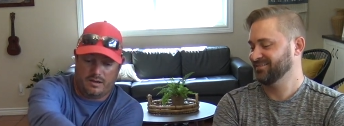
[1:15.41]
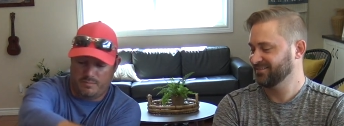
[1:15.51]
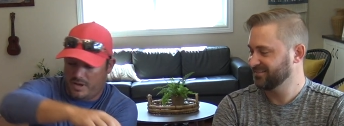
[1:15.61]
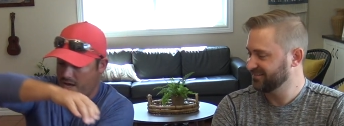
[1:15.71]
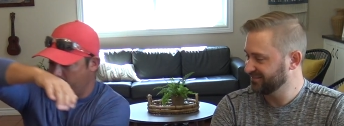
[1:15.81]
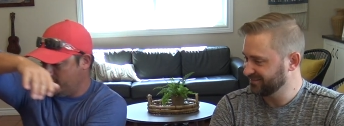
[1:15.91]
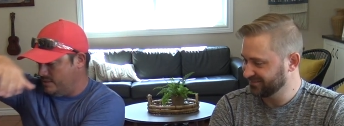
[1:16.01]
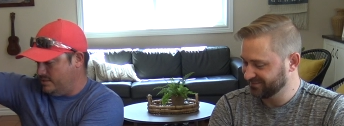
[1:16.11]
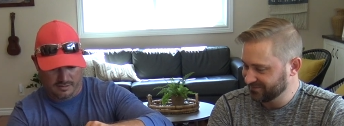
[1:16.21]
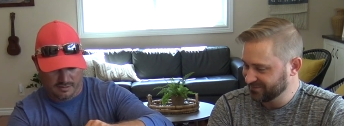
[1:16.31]
Speaker 1: in a
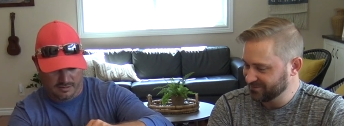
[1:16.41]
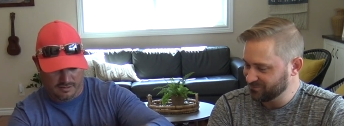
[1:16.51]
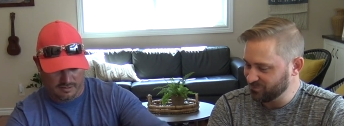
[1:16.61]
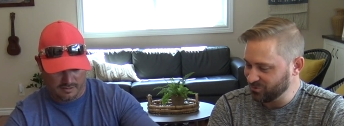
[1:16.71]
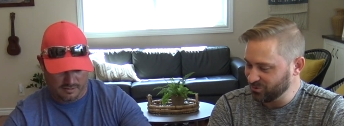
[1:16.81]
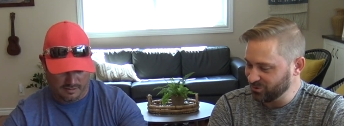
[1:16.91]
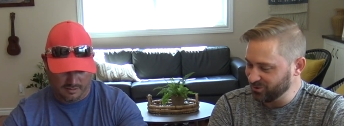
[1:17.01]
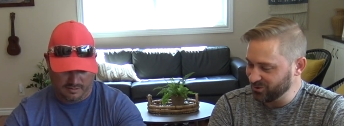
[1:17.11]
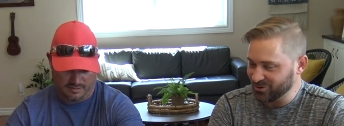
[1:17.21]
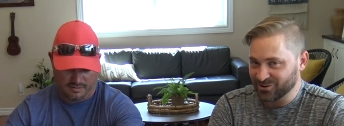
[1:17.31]
box.
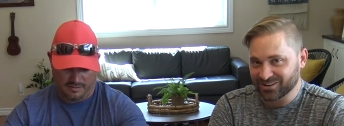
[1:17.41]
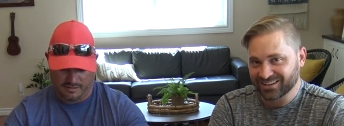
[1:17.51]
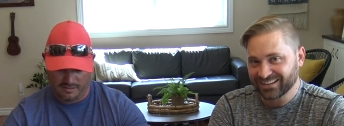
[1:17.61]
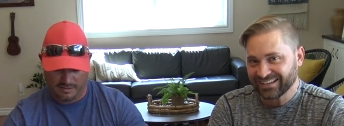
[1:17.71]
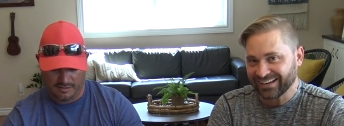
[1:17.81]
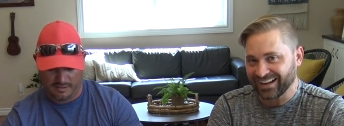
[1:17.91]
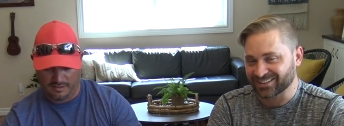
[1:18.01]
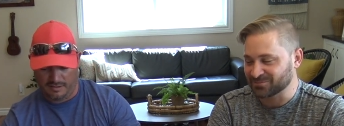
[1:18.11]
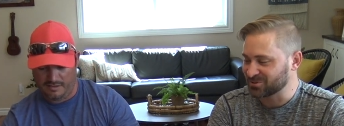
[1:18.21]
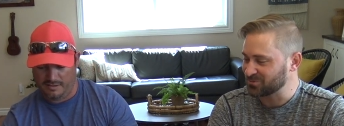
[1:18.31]
Woo! Got
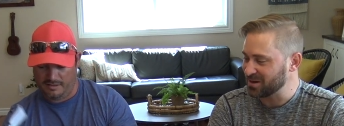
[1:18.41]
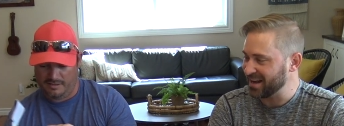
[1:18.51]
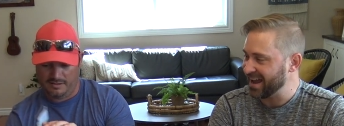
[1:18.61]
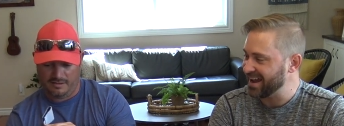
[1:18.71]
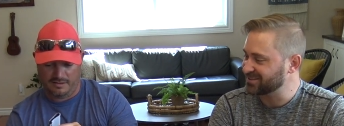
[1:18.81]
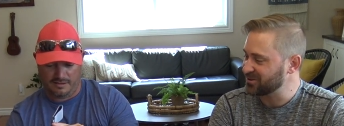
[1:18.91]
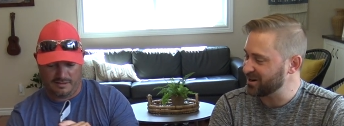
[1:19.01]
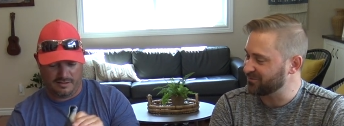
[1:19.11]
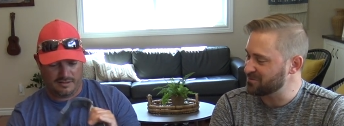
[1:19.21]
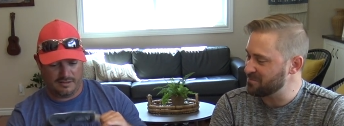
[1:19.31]
some sweet hats right
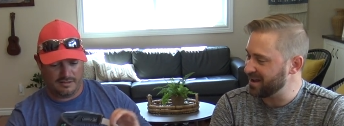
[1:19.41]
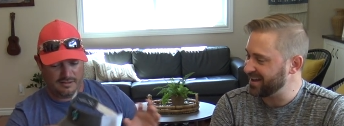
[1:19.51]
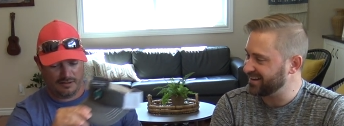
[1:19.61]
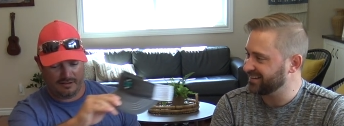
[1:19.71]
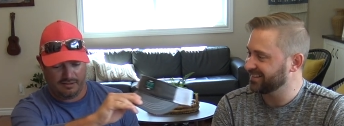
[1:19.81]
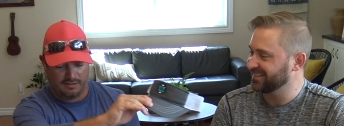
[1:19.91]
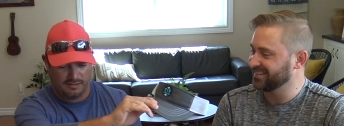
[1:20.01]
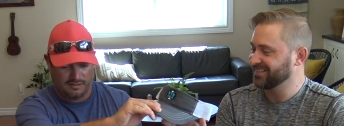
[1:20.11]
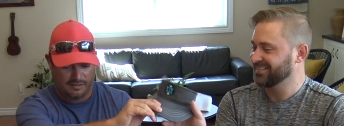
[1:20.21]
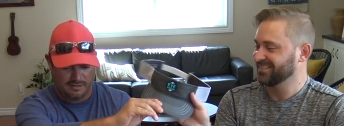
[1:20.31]
off the bat.
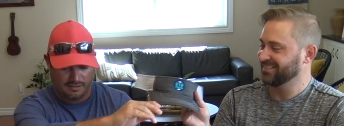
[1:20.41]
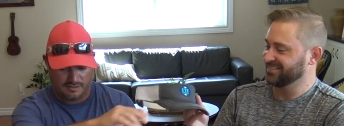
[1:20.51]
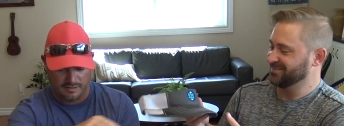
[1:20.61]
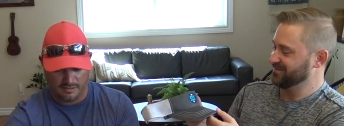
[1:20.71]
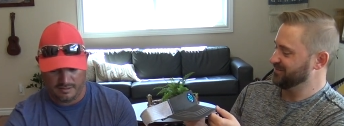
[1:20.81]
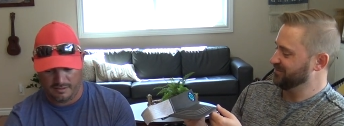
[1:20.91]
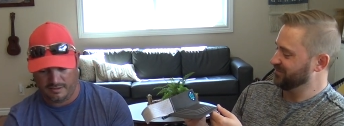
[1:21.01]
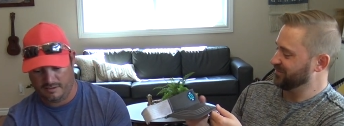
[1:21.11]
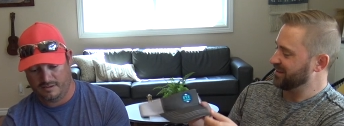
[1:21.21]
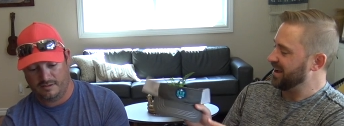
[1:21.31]

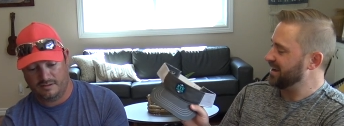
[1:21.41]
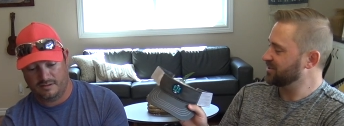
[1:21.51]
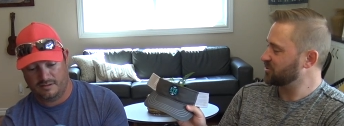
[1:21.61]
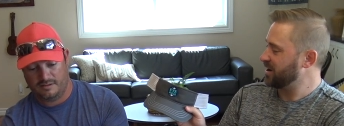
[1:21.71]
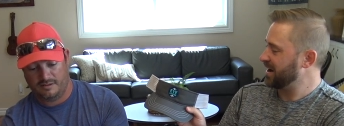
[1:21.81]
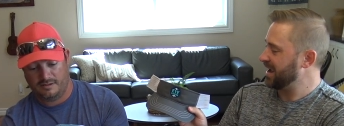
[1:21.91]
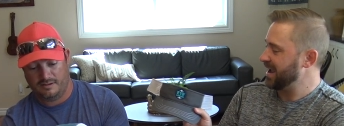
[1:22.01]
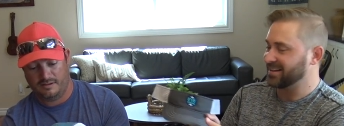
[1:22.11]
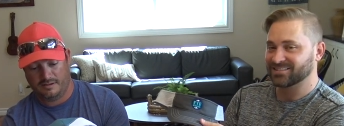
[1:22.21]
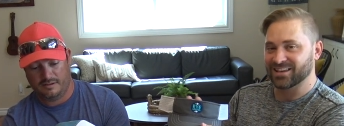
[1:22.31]
I Strike
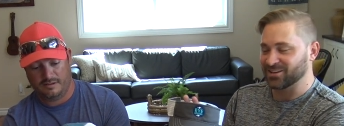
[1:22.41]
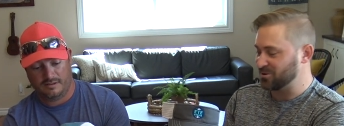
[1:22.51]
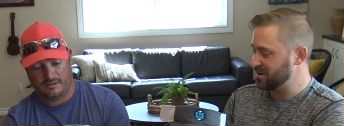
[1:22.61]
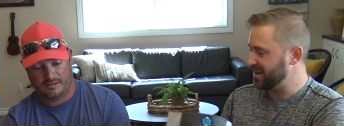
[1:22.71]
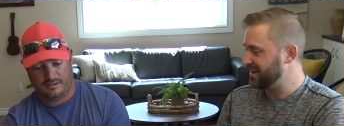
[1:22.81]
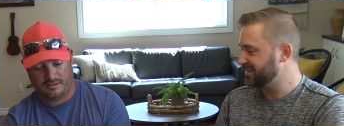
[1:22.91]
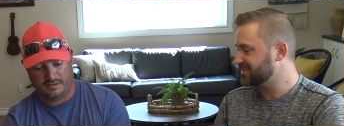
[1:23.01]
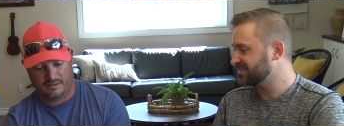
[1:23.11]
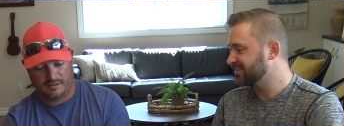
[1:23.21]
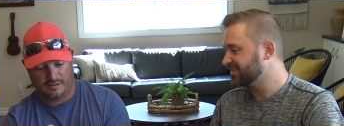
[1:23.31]
hats, thank you guys.
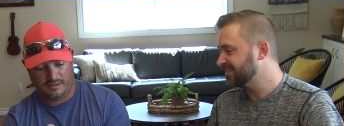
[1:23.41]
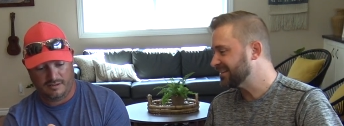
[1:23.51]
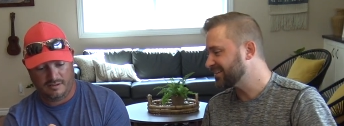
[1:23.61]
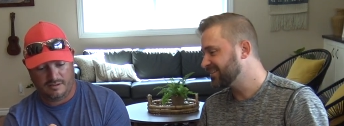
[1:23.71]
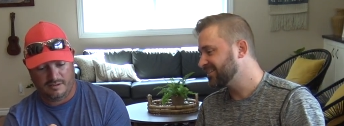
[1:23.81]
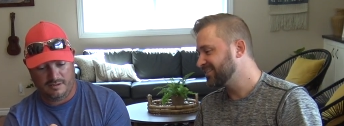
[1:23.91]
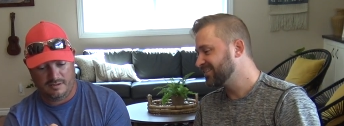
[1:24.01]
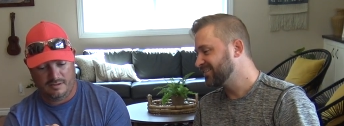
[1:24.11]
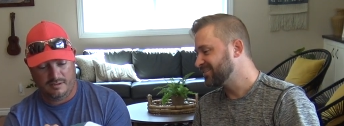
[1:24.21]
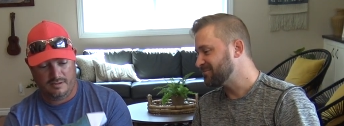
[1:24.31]

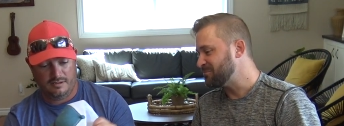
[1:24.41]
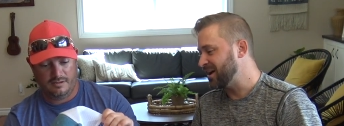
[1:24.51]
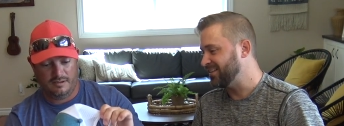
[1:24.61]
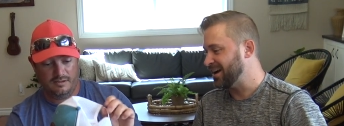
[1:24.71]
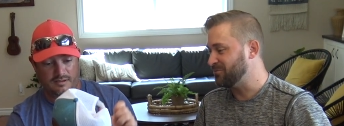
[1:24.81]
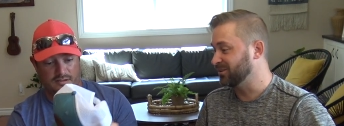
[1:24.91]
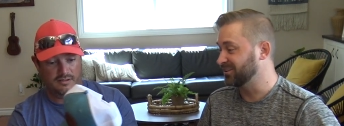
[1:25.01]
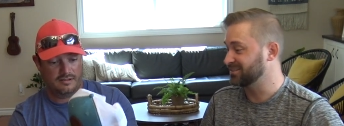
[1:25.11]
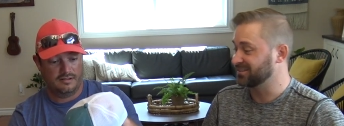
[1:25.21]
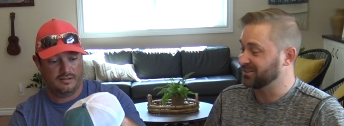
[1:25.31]
Man, that one
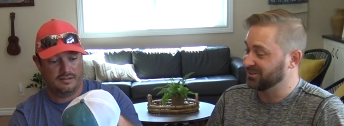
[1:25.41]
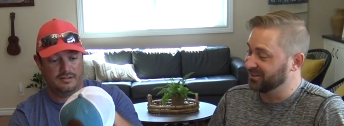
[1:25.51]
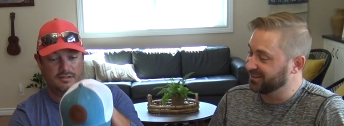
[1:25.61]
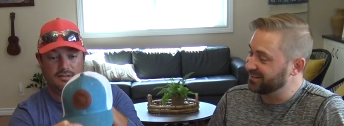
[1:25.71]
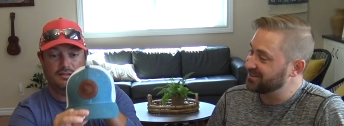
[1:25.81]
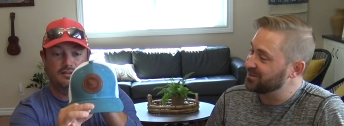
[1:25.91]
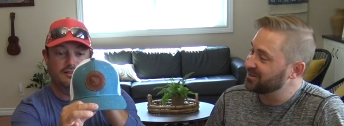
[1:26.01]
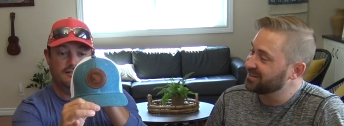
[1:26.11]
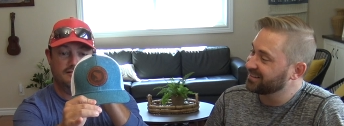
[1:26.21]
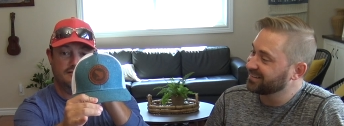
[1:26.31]
looks good, dude.